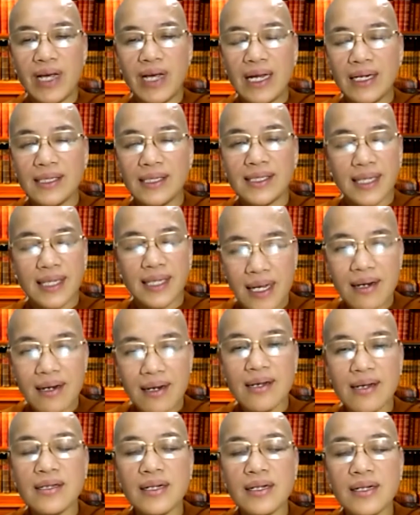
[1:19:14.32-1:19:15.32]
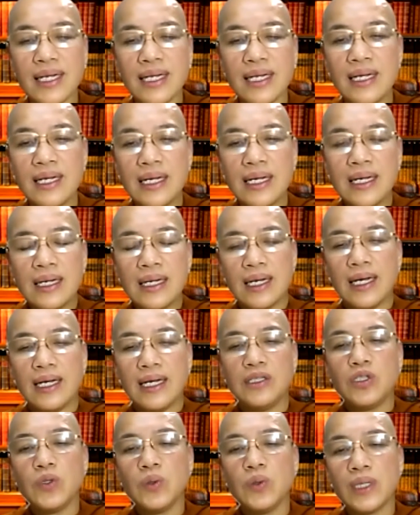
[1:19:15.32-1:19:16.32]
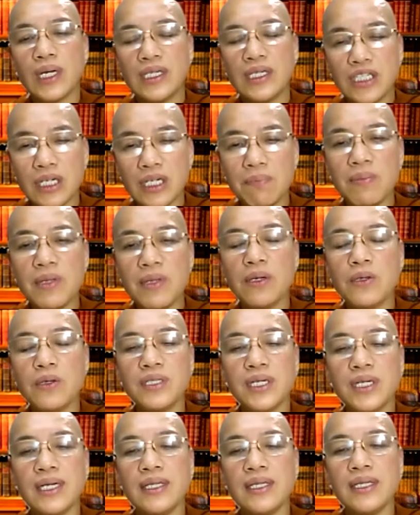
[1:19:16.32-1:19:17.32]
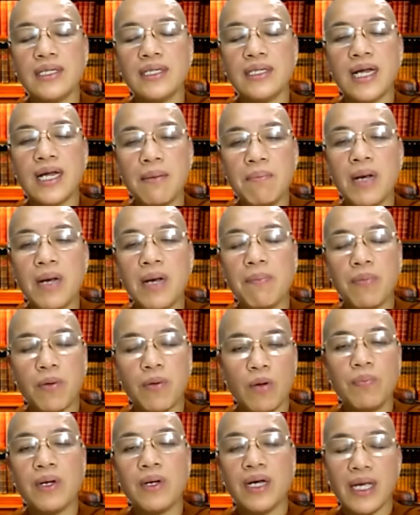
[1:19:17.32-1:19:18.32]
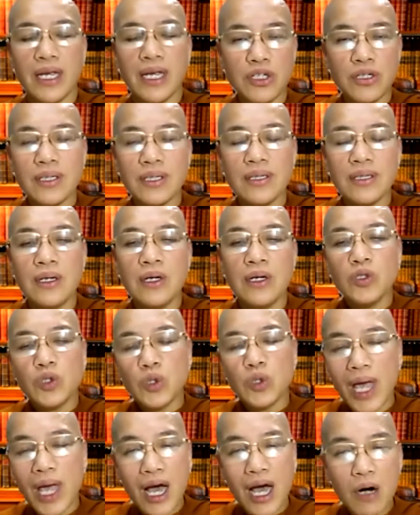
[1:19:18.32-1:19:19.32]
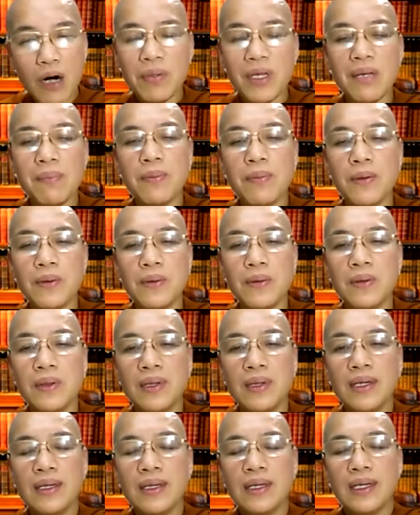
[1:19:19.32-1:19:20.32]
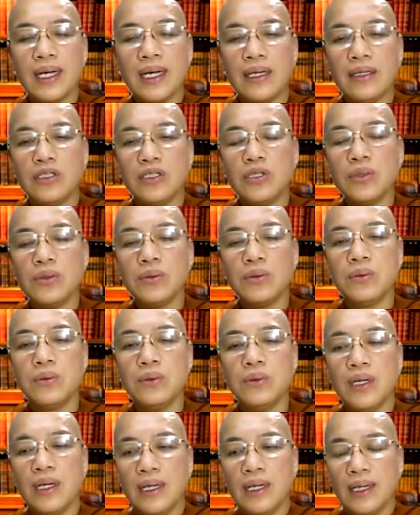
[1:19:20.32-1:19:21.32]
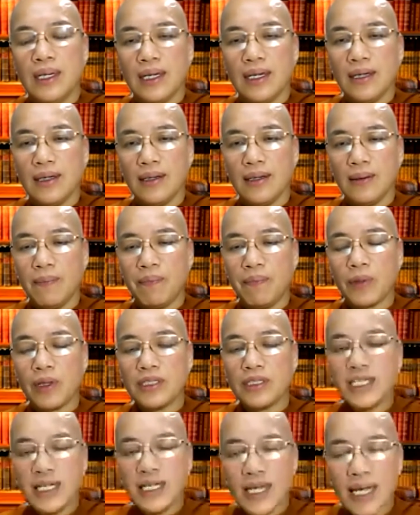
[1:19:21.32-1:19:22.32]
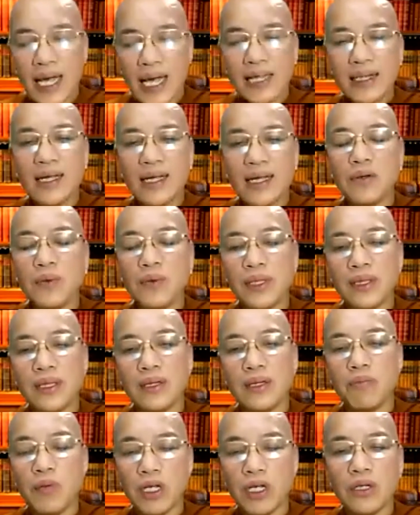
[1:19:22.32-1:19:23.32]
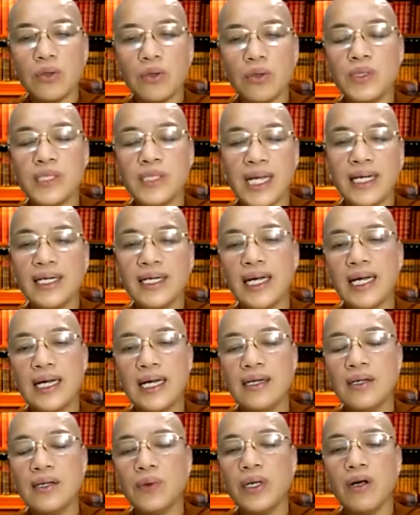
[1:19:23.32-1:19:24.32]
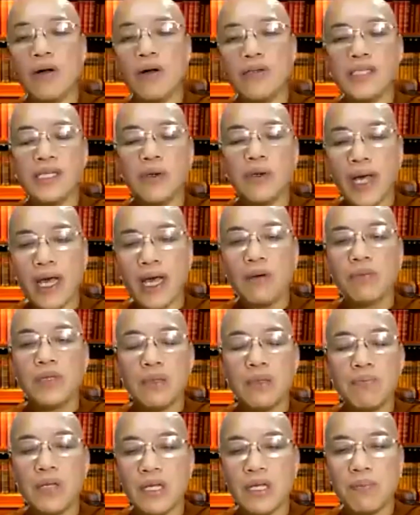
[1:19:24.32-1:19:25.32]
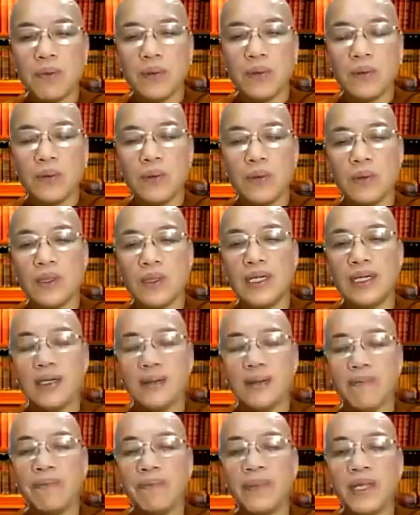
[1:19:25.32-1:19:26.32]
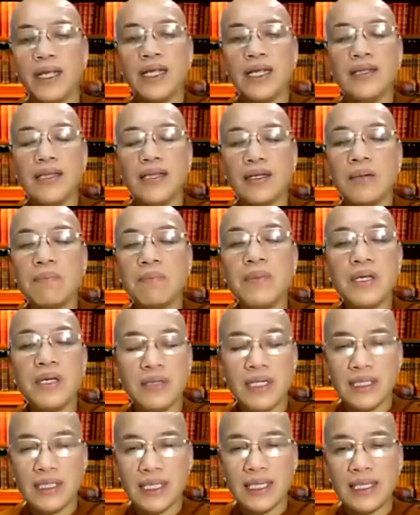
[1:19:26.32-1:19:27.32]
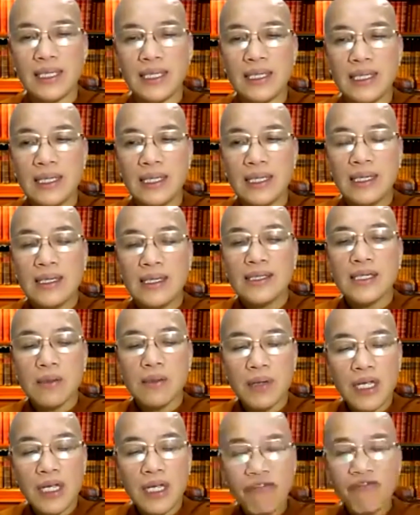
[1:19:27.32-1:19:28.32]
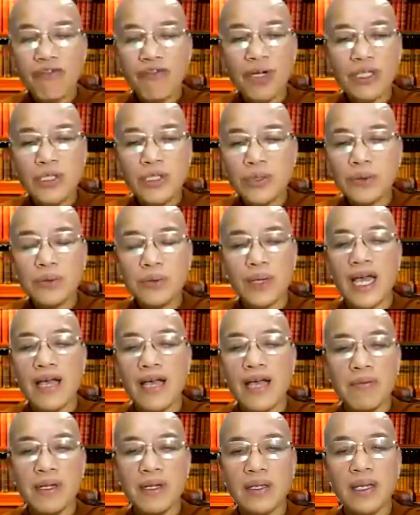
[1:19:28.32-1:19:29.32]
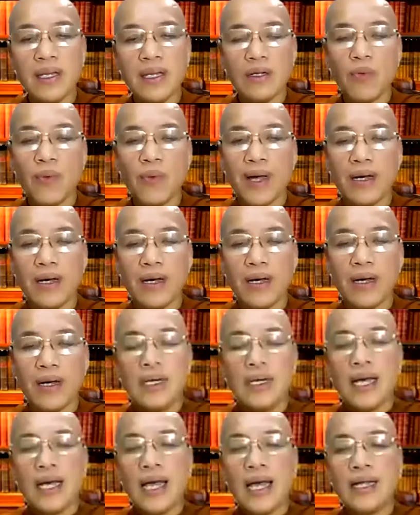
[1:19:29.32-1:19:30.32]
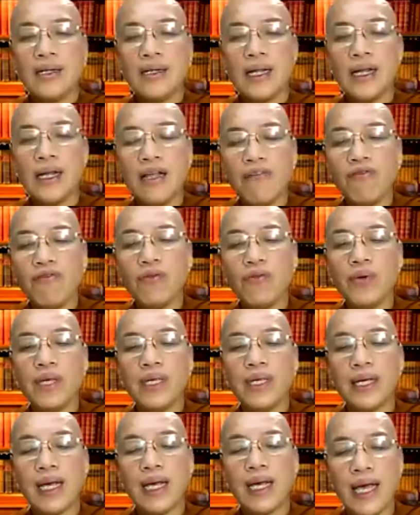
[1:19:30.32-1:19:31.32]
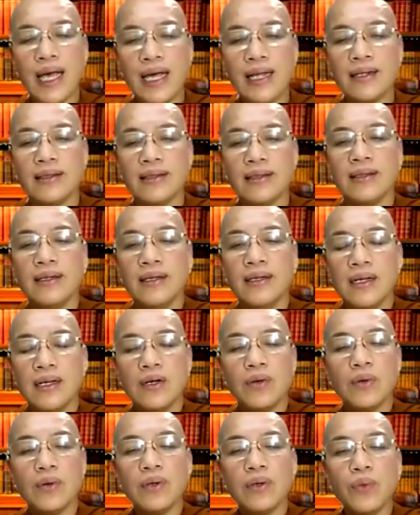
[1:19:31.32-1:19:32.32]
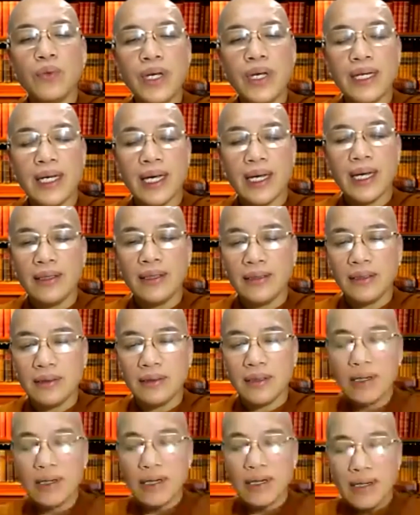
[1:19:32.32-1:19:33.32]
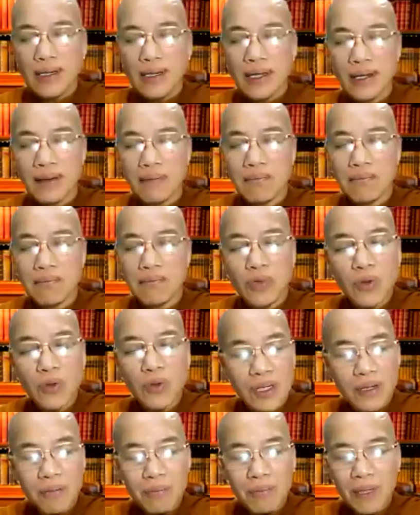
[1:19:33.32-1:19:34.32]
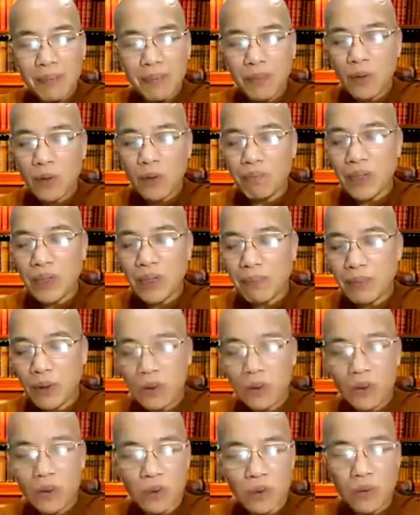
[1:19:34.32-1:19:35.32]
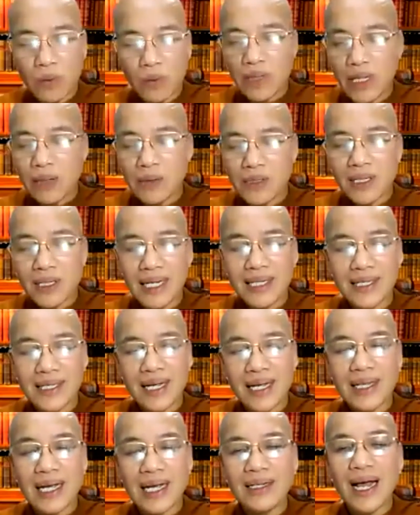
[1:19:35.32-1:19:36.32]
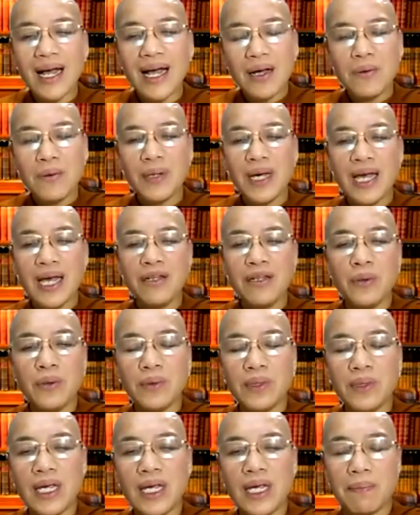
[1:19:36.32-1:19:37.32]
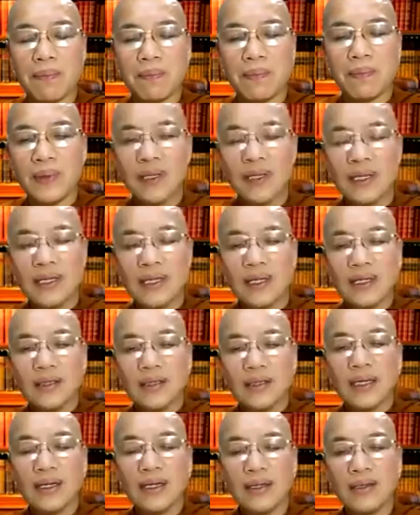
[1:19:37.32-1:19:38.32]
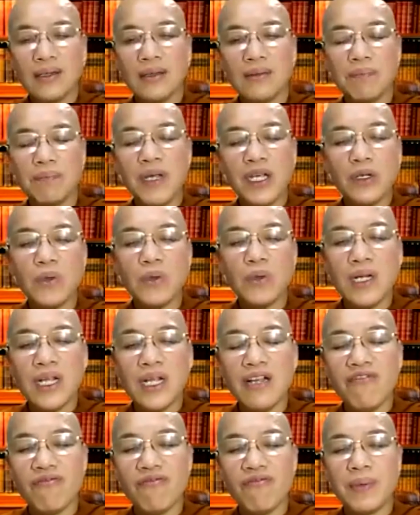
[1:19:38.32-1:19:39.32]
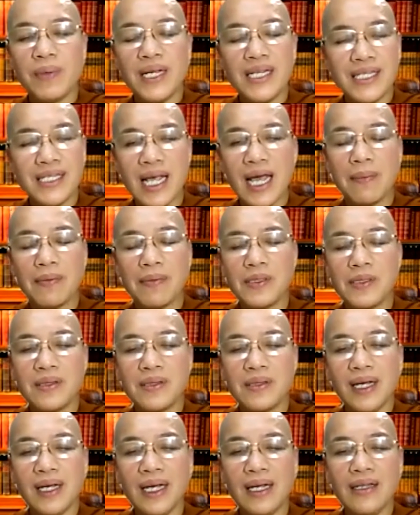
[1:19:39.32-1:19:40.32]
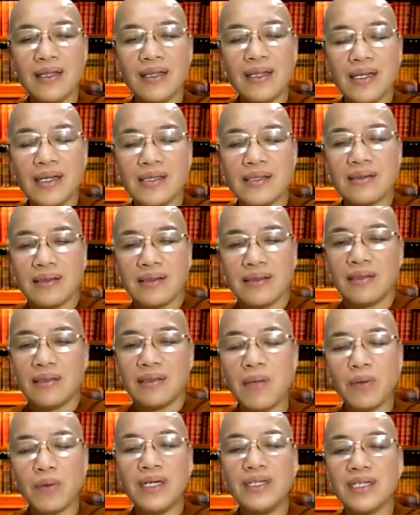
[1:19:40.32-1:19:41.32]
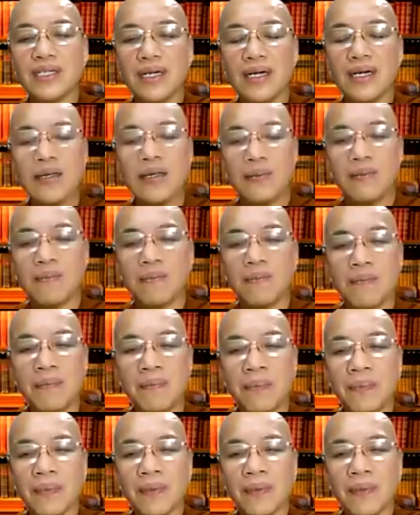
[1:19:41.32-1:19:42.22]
very, seriously and to contribute in the Dhamma propagation to help people and to um, together with the Bhikkhu Sangha, we also help the people um, in the community. So if we do everything well, and if we can, we can, uh, you know, people people usually say that how can you keep the Bhikkhuni precepts in this modern time.